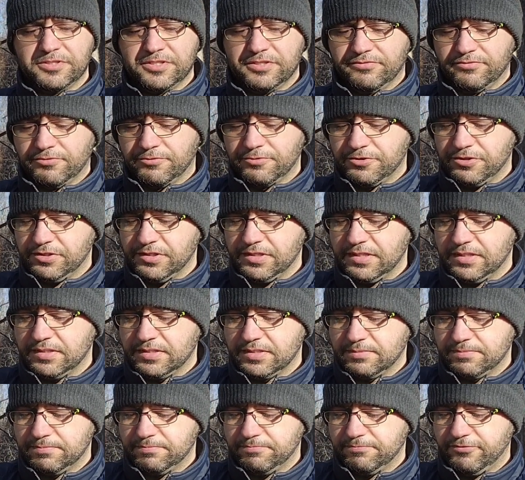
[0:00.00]
Unfortunately,
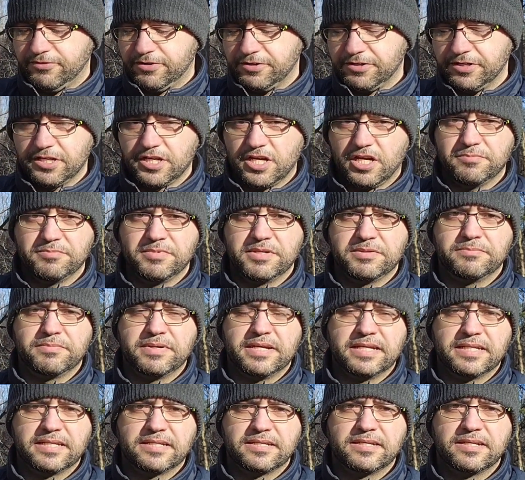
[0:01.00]
it's very common
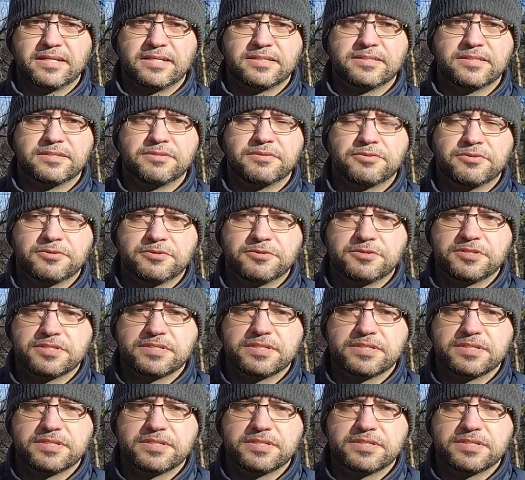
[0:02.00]
back in the 1930s,